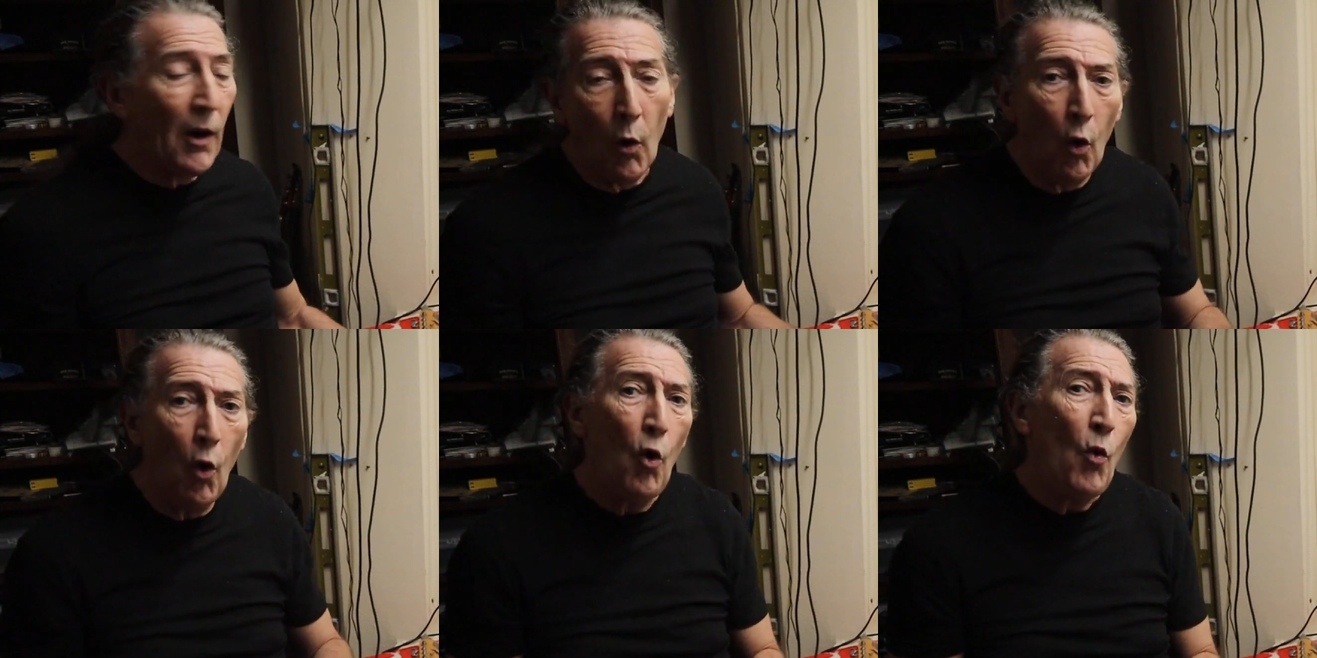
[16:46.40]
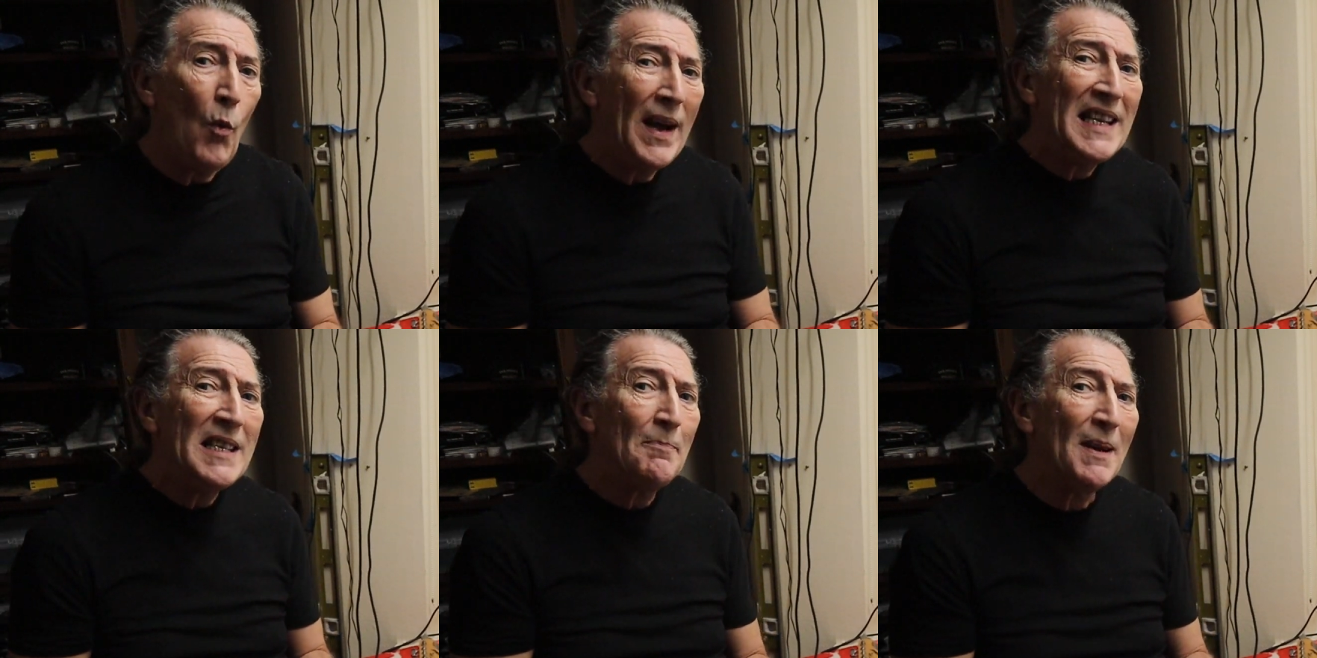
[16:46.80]

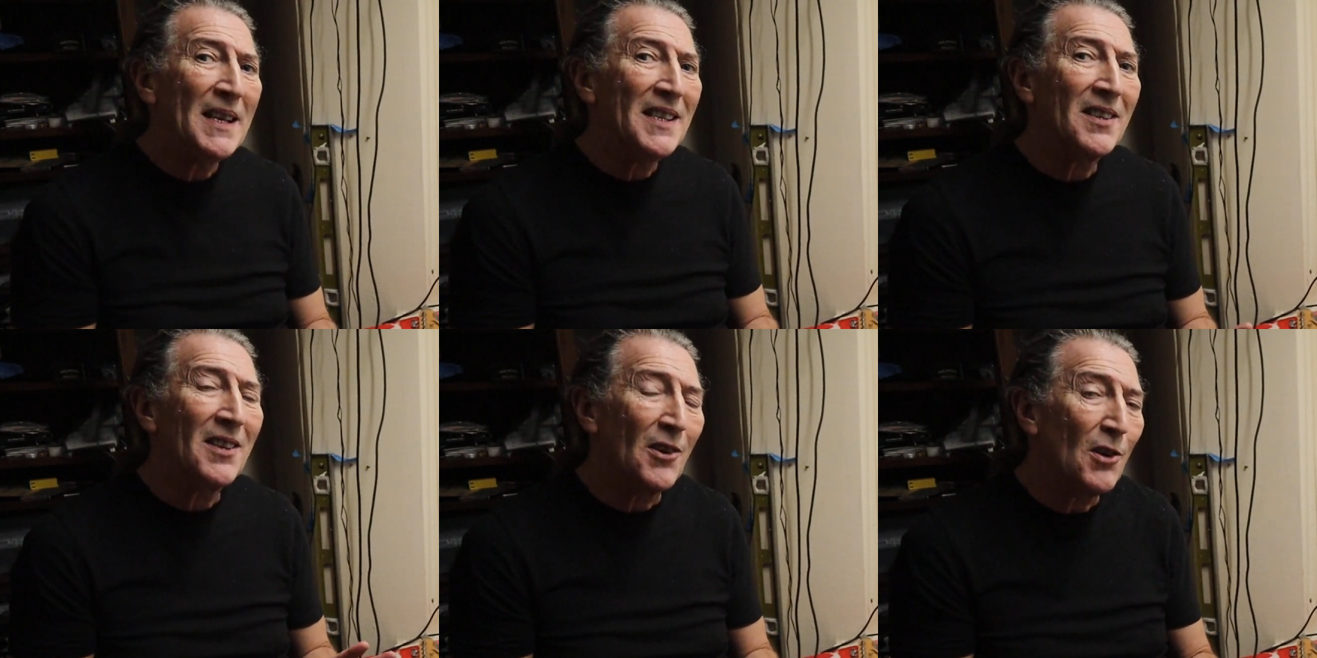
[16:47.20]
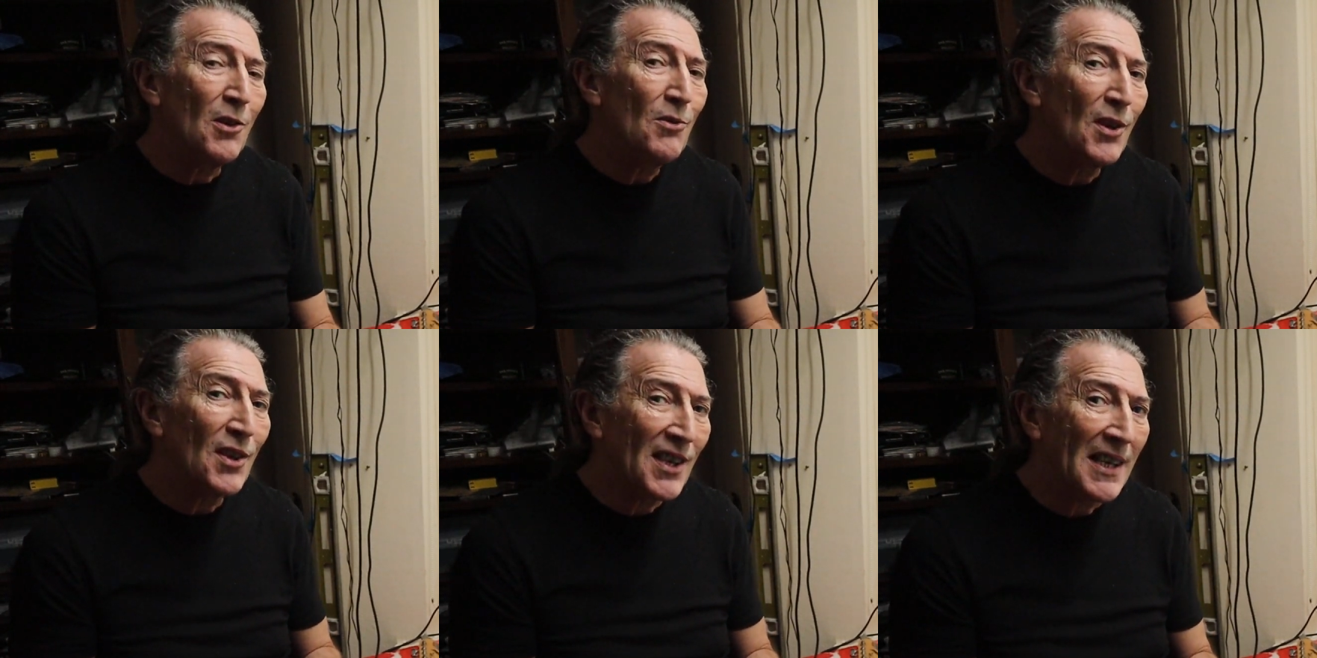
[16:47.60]
always best to
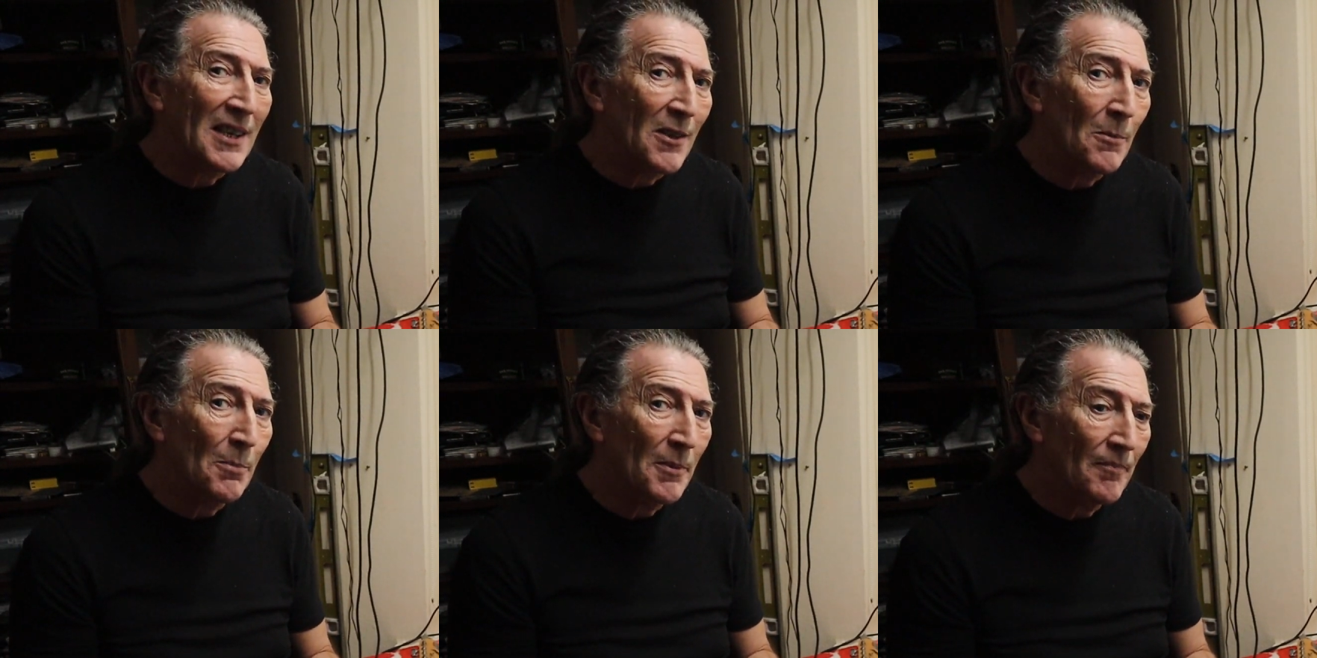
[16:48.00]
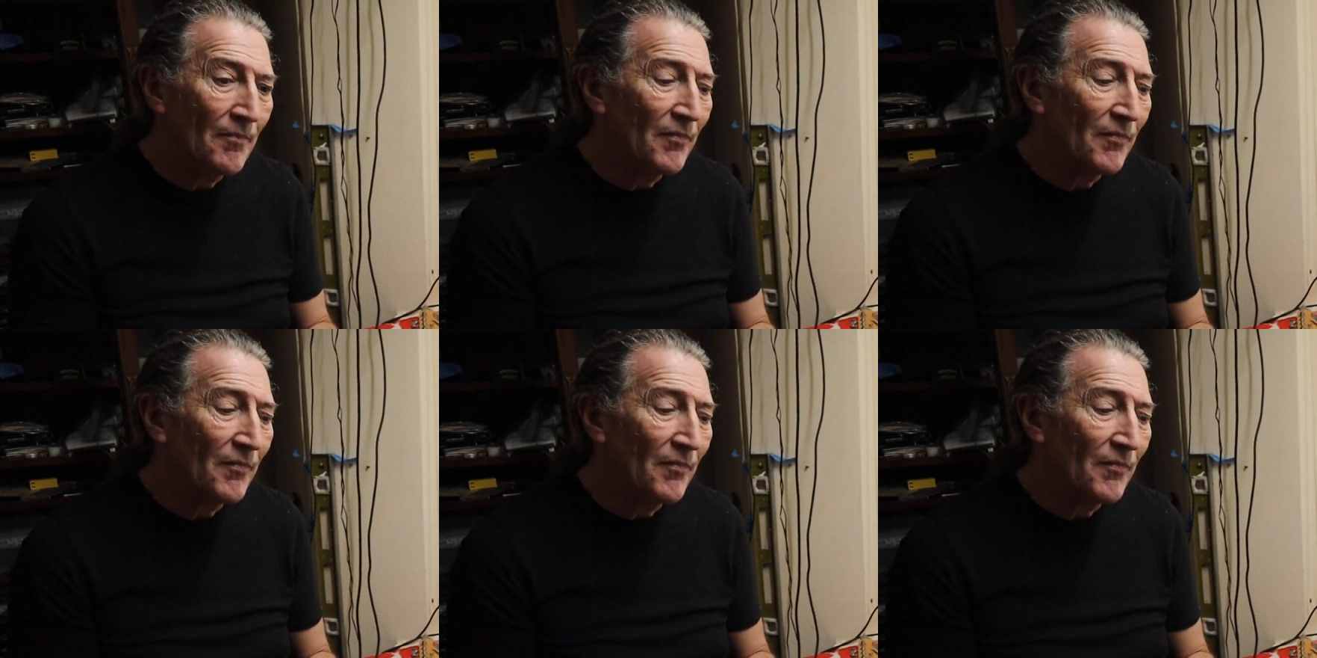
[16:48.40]
do the setup